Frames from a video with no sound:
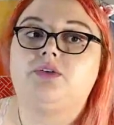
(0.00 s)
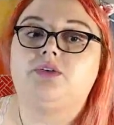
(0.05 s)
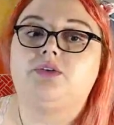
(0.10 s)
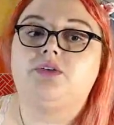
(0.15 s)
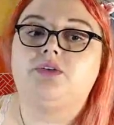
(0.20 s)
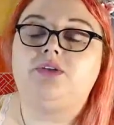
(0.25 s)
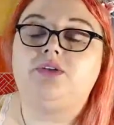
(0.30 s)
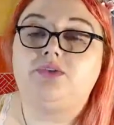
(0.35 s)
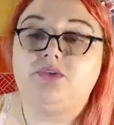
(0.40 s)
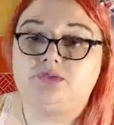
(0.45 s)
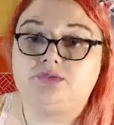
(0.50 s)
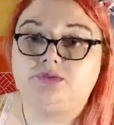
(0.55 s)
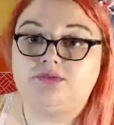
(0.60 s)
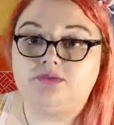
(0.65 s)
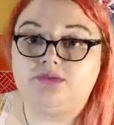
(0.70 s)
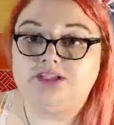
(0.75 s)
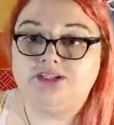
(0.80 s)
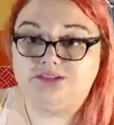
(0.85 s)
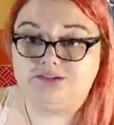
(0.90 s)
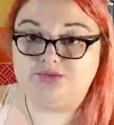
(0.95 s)
you
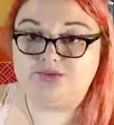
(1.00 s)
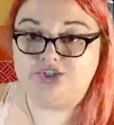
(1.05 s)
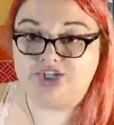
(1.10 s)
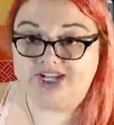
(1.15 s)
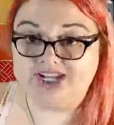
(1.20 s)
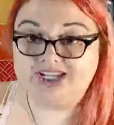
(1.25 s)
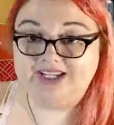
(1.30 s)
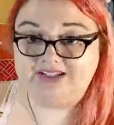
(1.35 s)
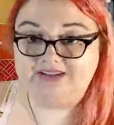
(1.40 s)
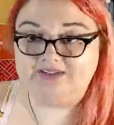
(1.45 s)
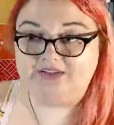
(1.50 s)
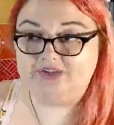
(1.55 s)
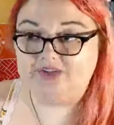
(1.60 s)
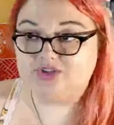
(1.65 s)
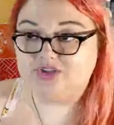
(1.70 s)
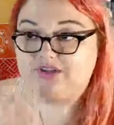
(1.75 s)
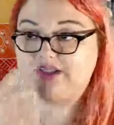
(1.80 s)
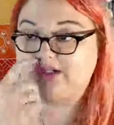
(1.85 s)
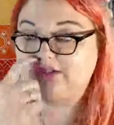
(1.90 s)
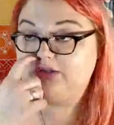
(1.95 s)
change,
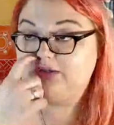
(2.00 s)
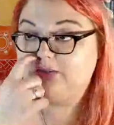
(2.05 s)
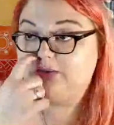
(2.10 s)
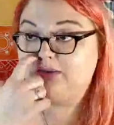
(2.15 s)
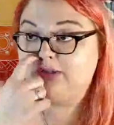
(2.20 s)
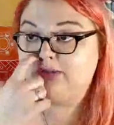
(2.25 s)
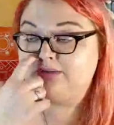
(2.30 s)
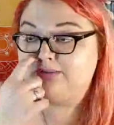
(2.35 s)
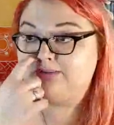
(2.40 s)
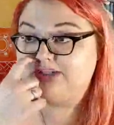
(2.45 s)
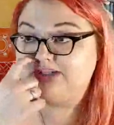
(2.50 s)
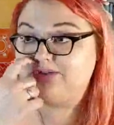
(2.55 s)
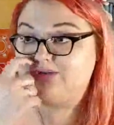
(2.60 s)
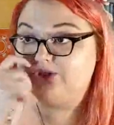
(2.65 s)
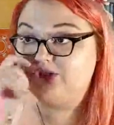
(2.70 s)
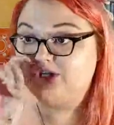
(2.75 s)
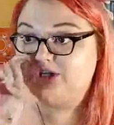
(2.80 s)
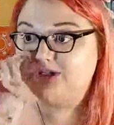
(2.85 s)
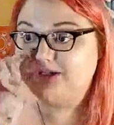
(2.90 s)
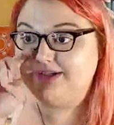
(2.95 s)
that you
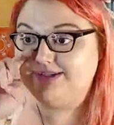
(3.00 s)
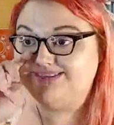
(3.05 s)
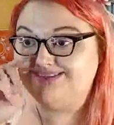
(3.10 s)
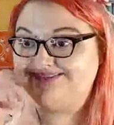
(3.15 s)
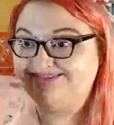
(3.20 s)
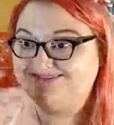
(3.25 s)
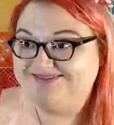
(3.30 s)
turn it,